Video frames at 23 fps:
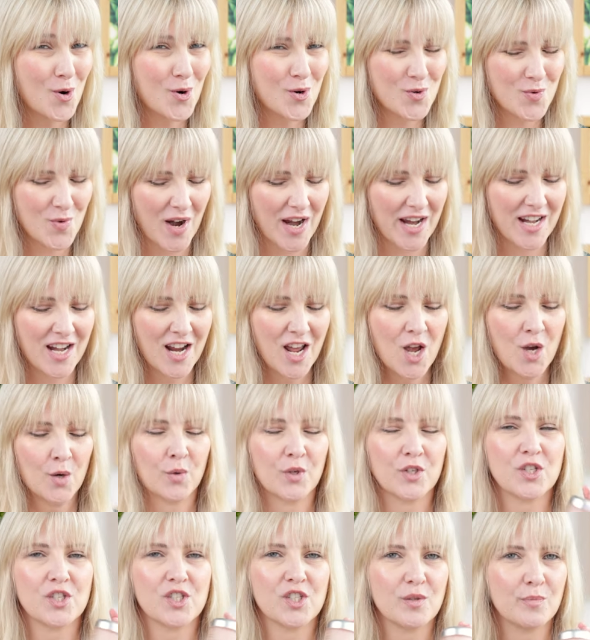own right,
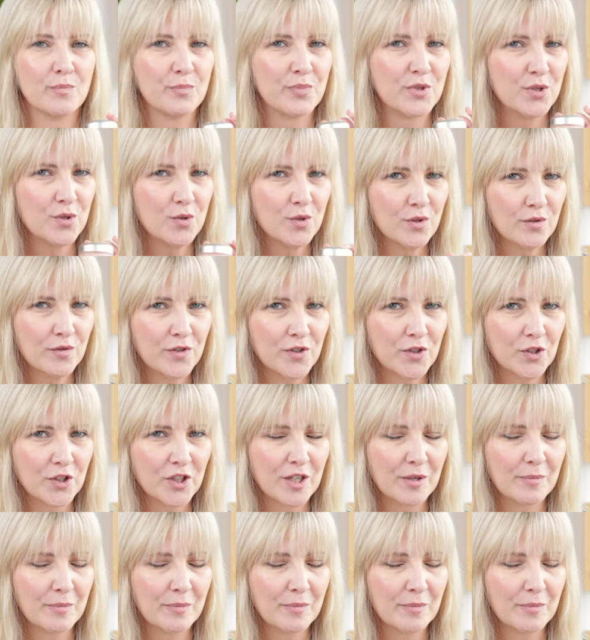which is the beautiful